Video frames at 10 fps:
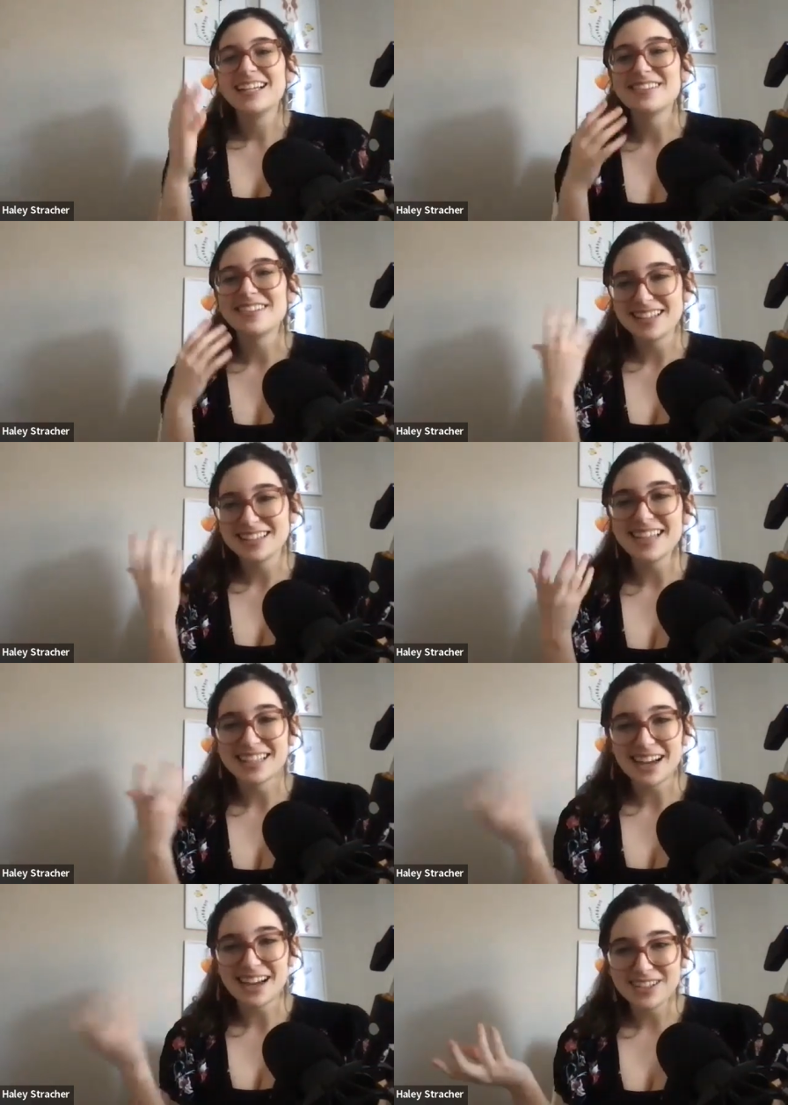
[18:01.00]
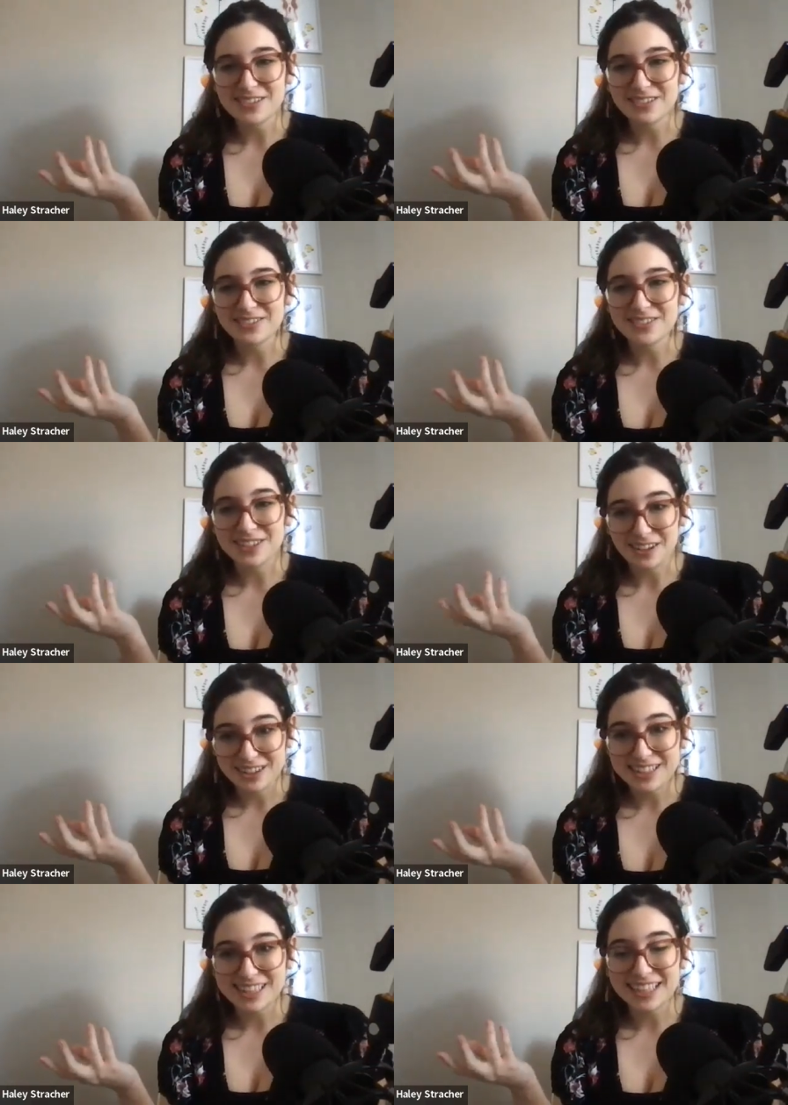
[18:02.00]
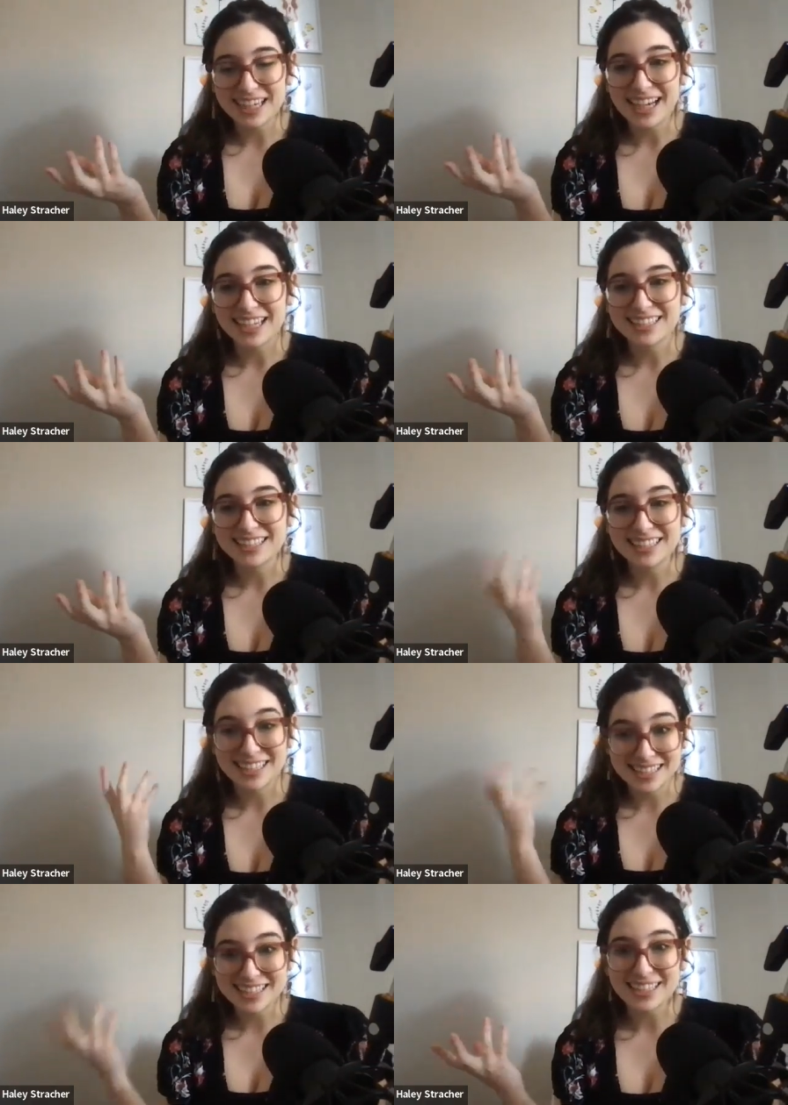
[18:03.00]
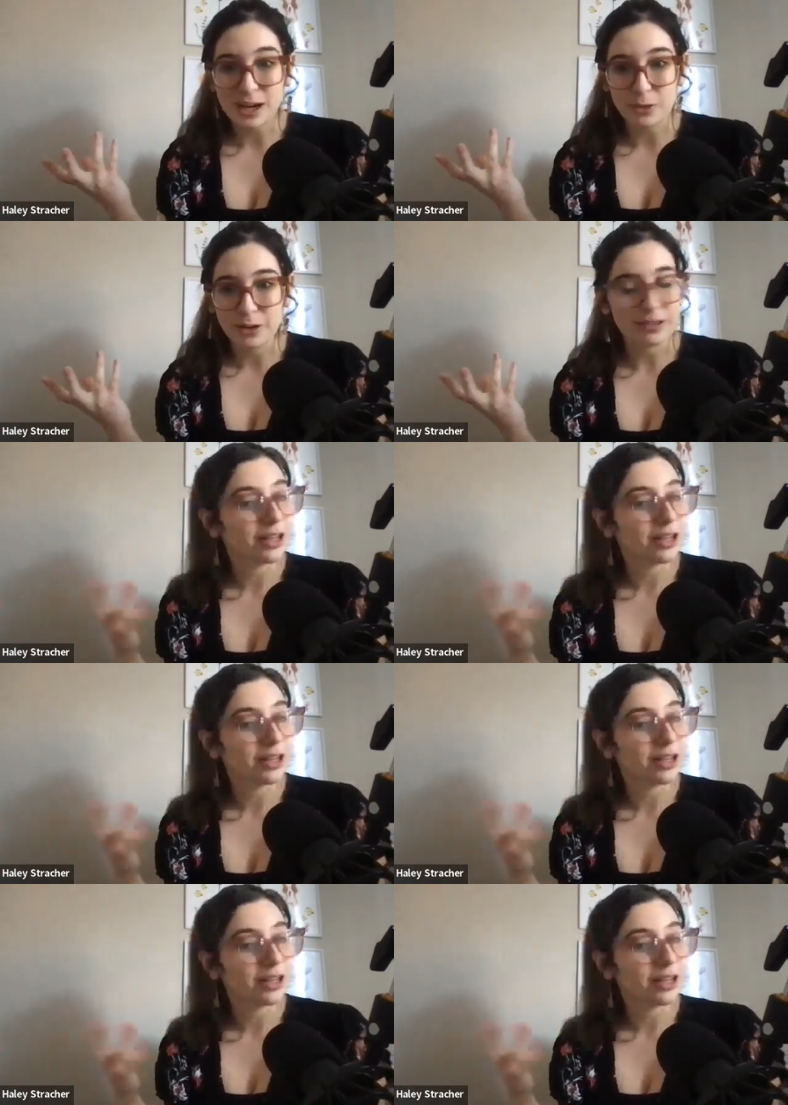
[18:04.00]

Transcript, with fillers: so that's that's how I sort of started to get into that world.